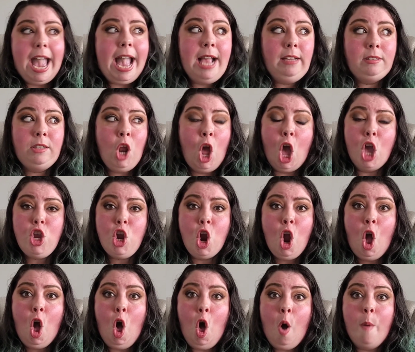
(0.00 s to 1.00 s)
It's not
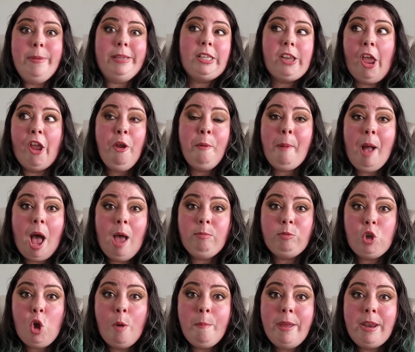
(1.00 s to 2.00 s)
your home, it's not your
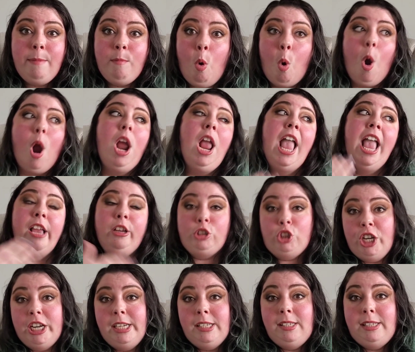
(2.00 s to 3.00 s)
mom's home anymore.
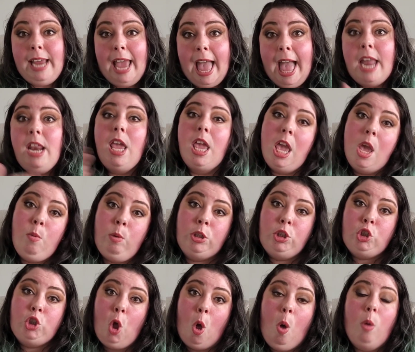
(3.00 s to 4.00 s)
She's dead, it
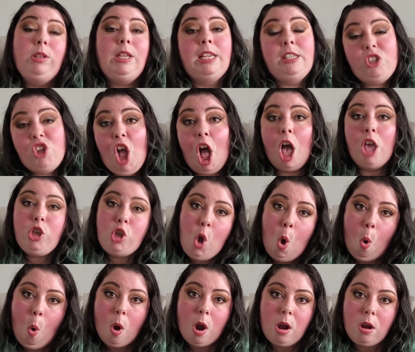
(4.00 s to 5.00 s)
was sold, it's not
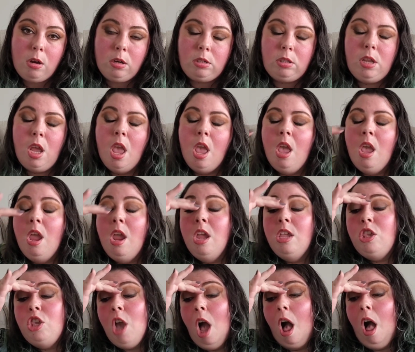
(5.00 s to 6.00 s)
yours.
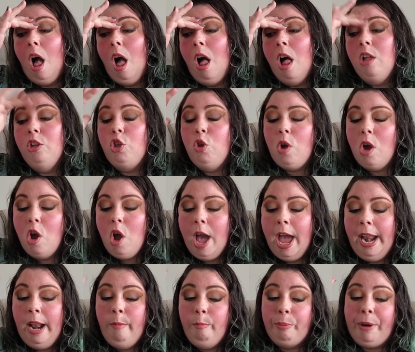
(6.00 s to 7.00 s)
Y'all, you can go
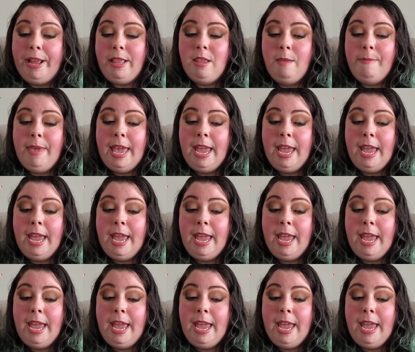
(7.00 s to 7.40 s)
ahead and bring them